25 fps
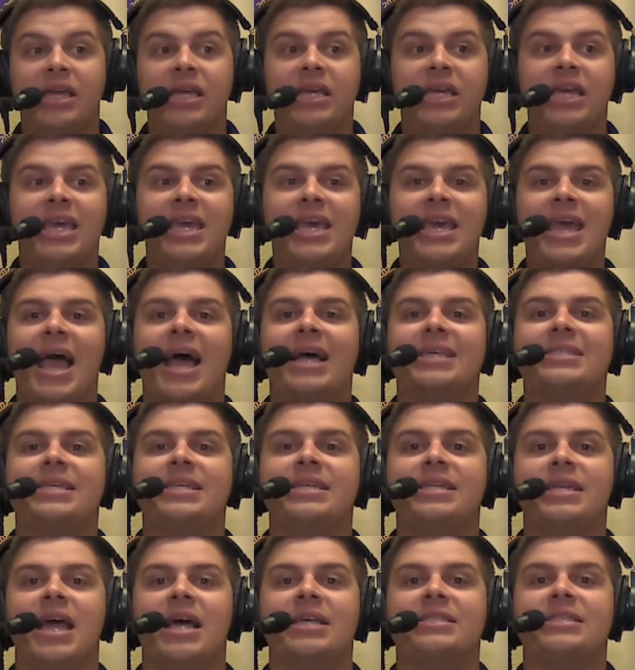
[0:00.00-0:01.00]
he
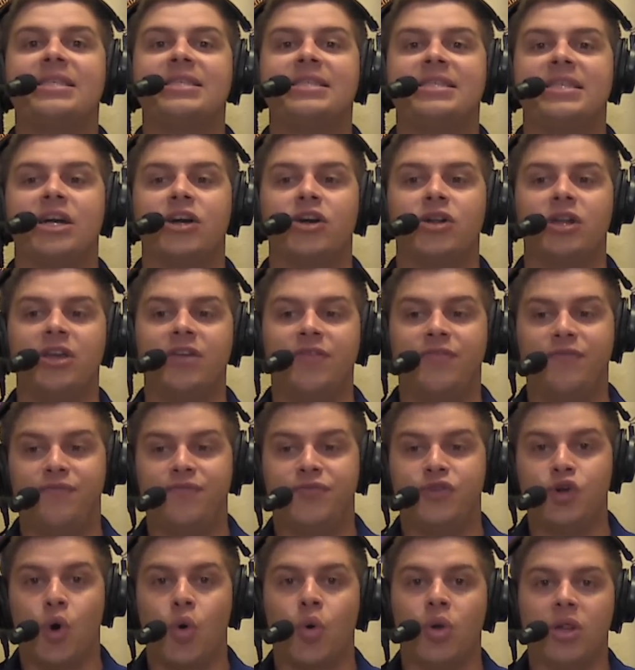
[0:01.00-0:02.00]
hasn't necessarily
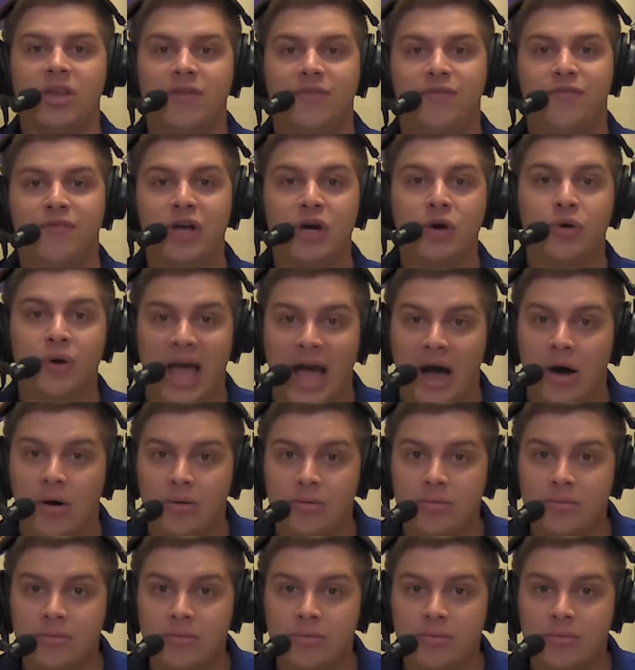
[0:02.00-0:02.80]
totally filled out.